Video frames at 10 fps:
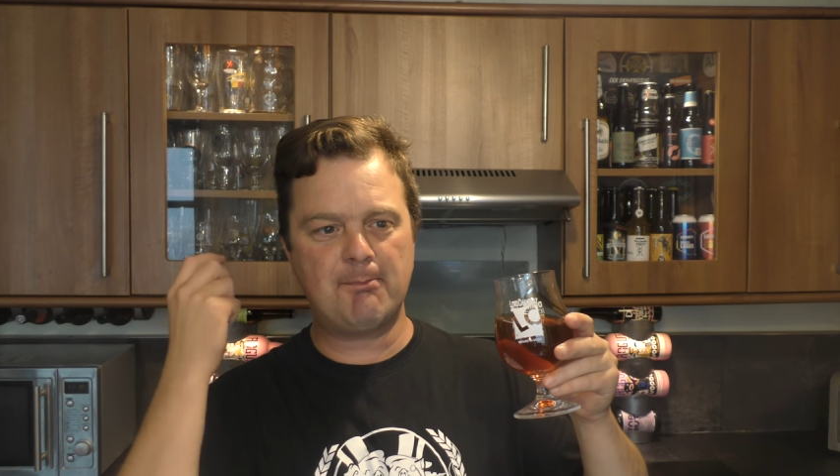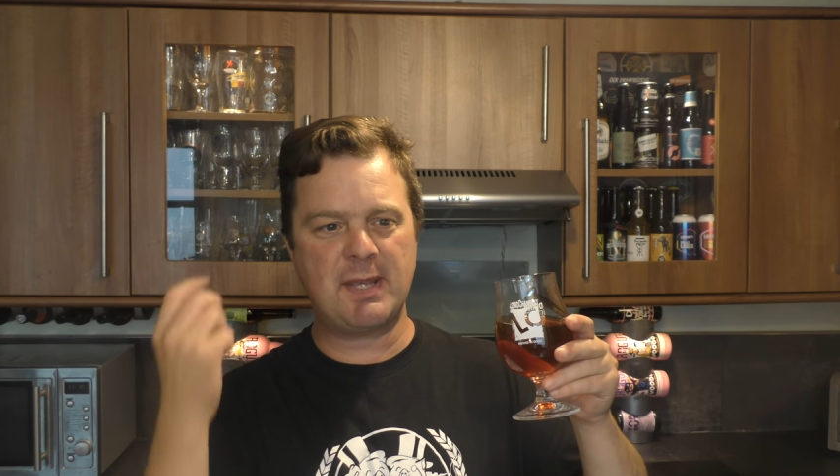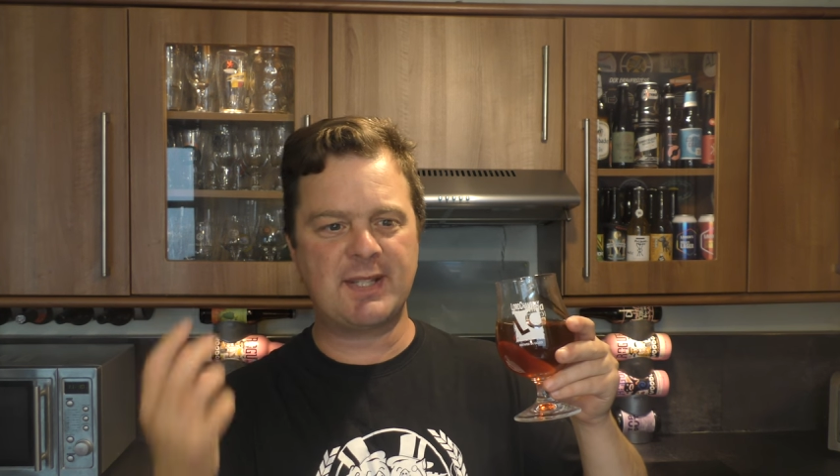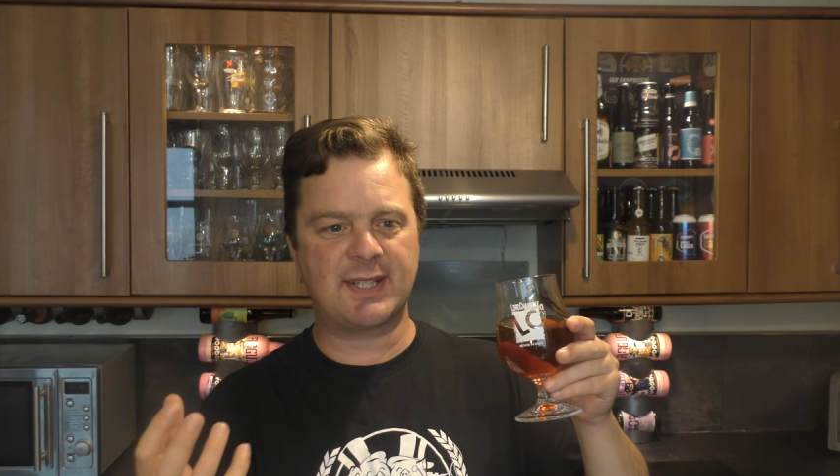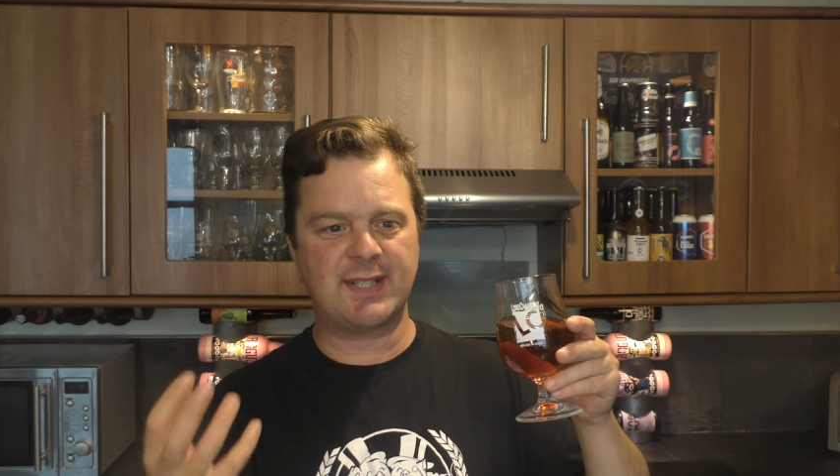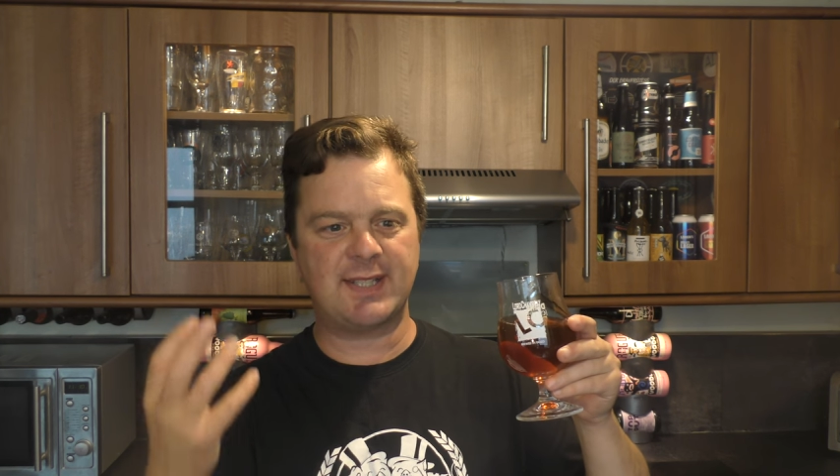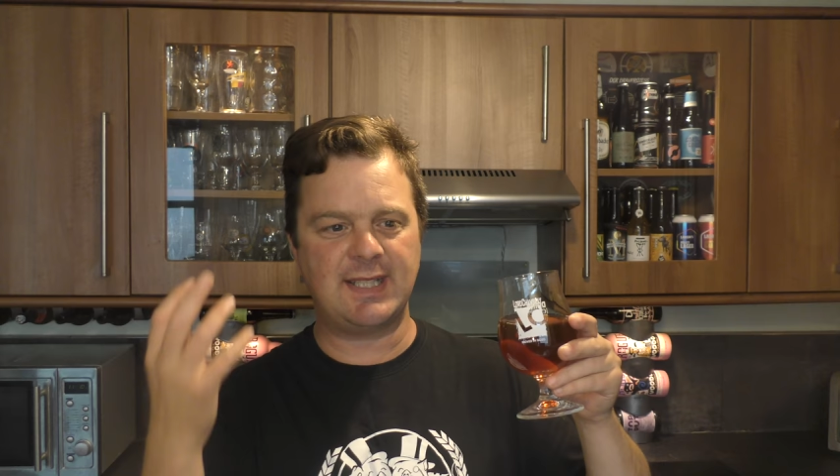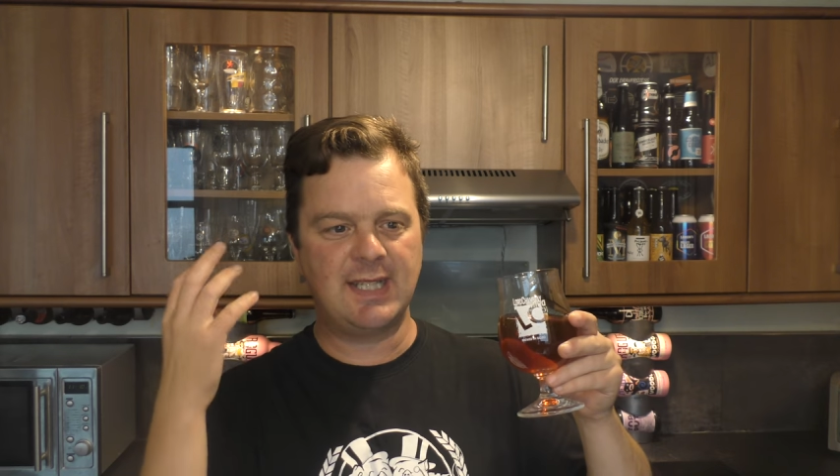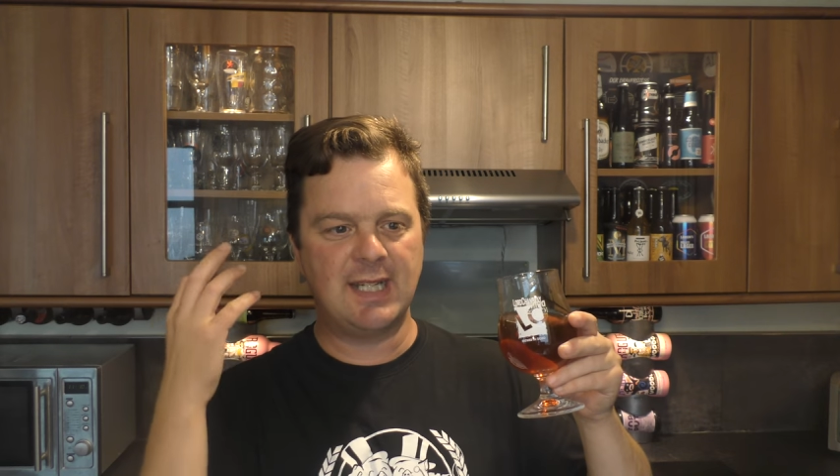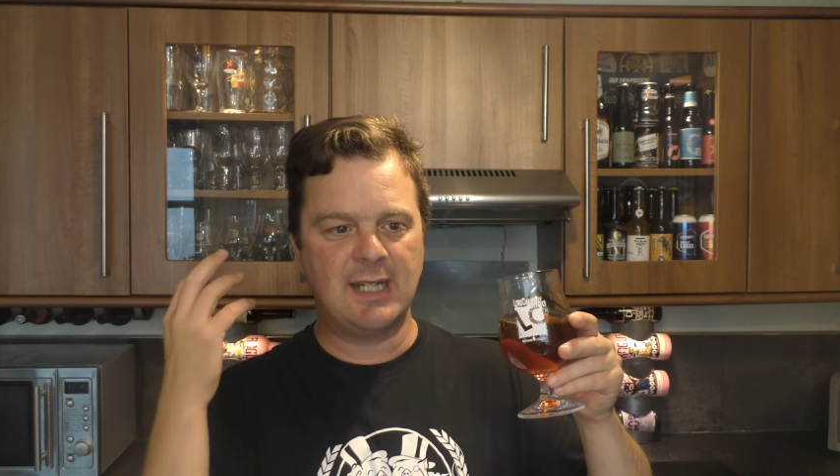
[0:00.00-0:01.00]

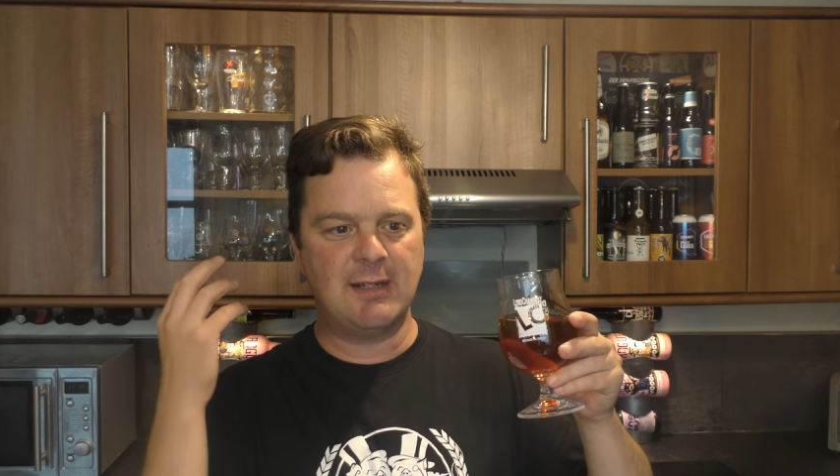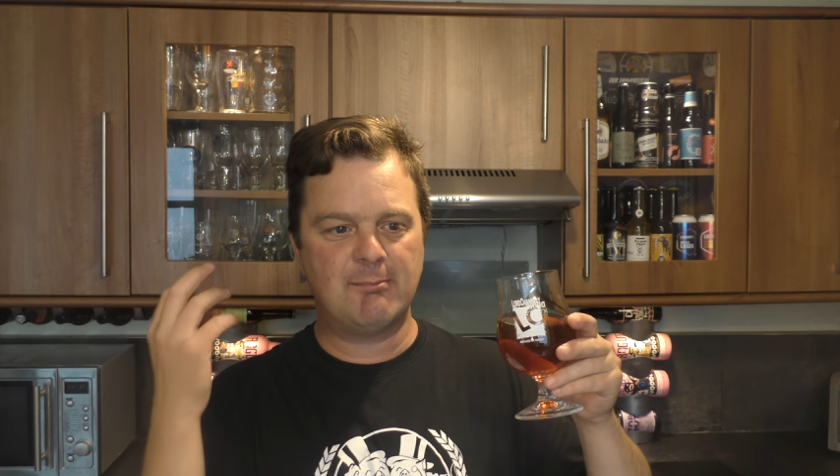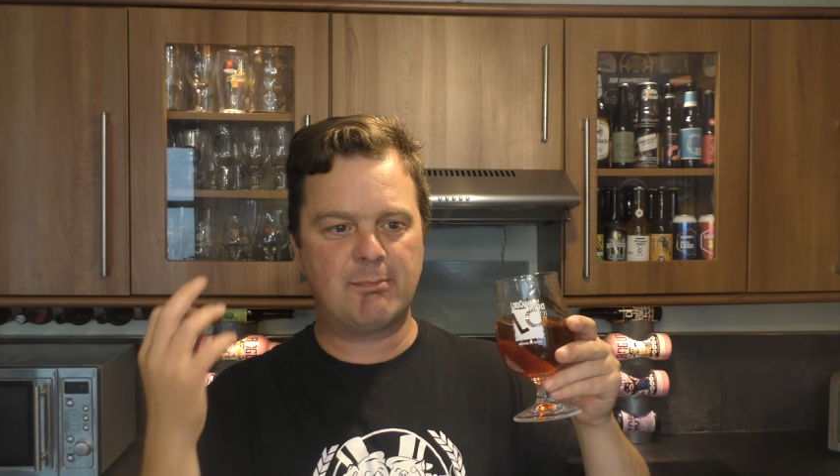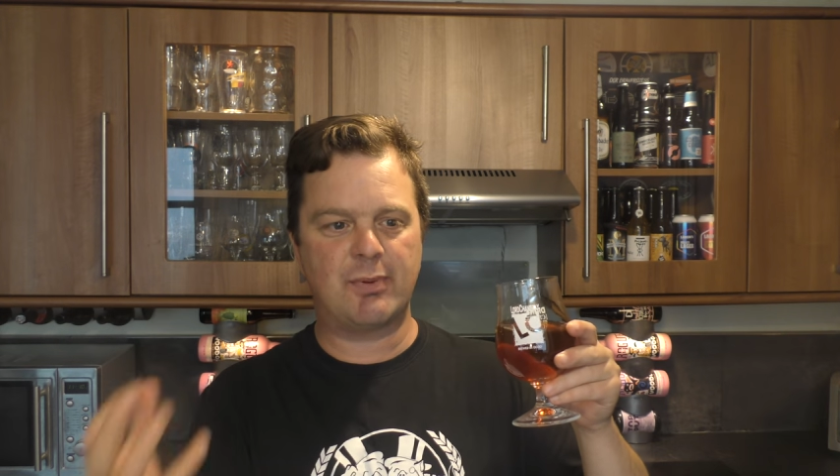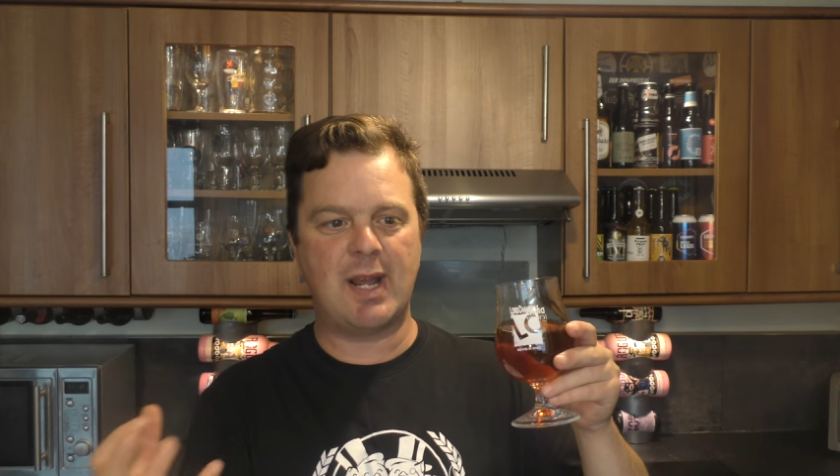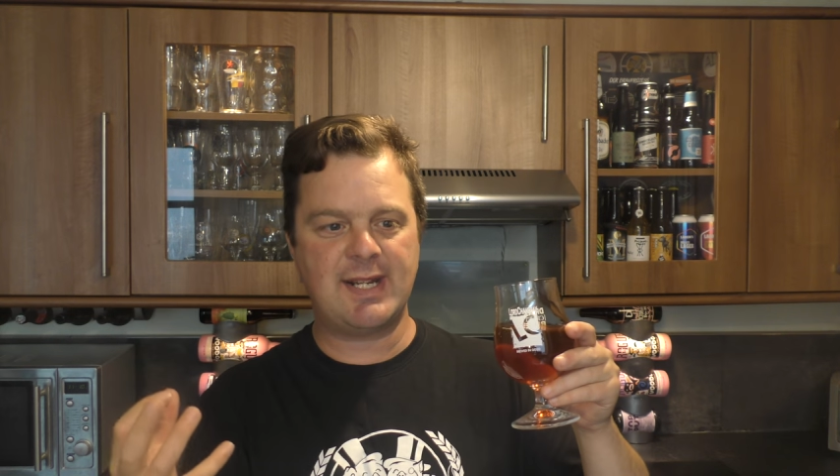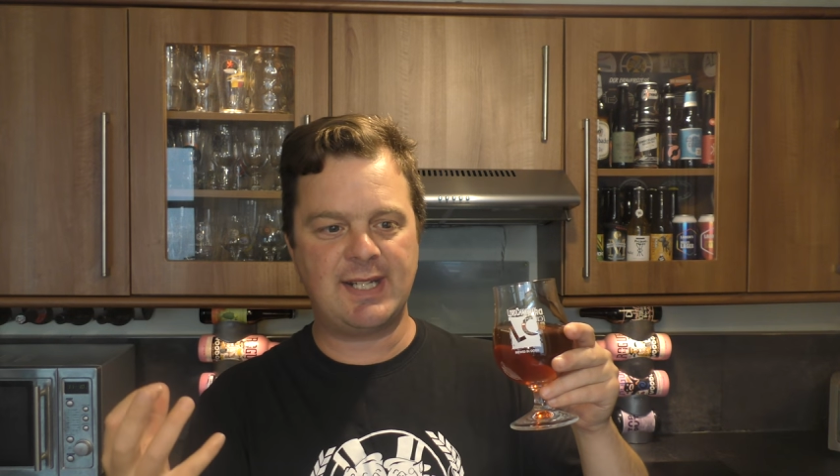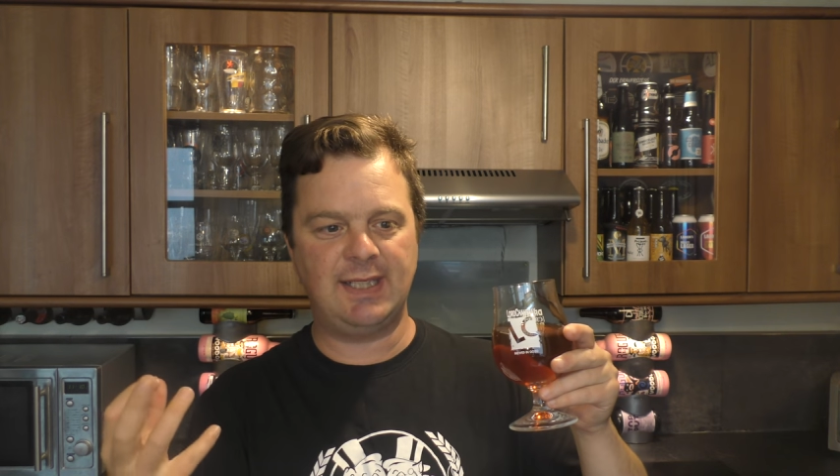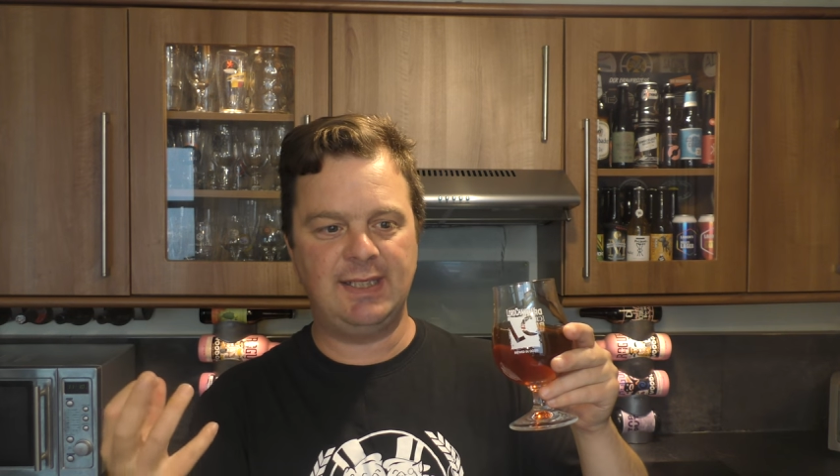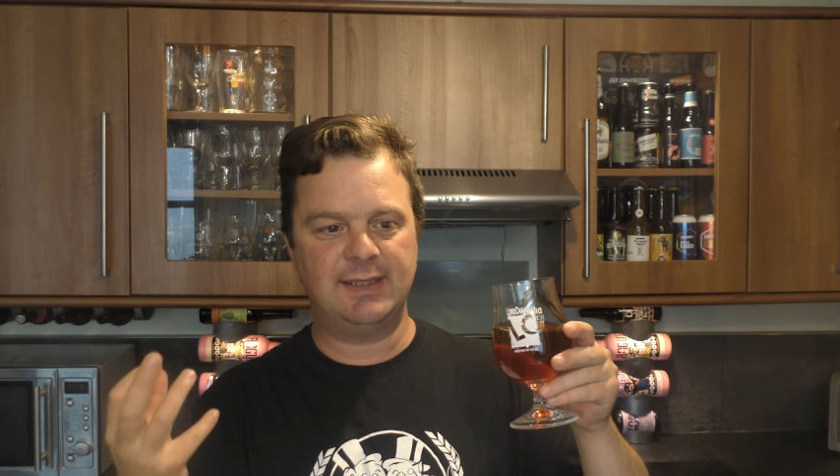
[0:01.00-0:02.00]
biscuity,
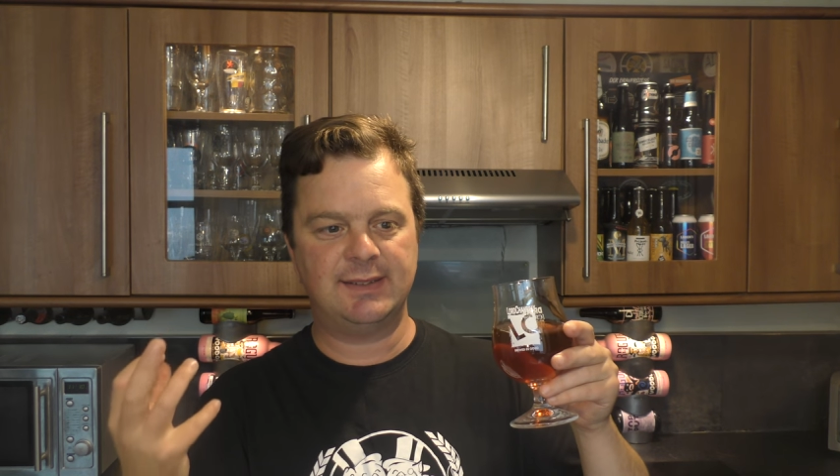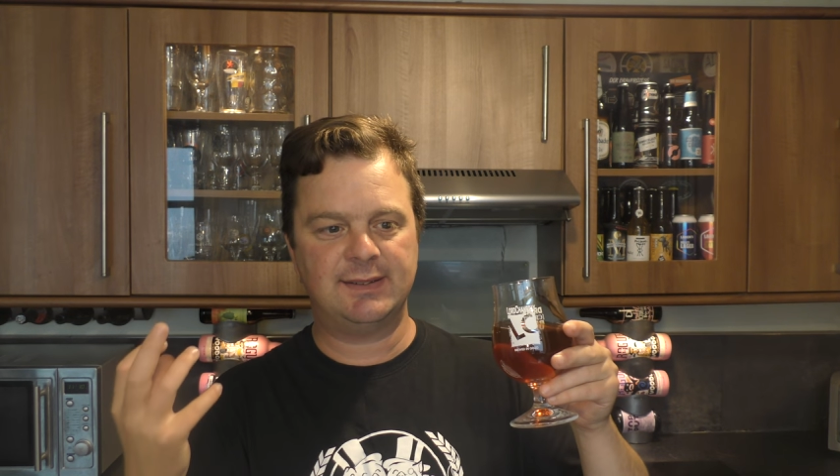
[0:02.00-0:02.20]
bready,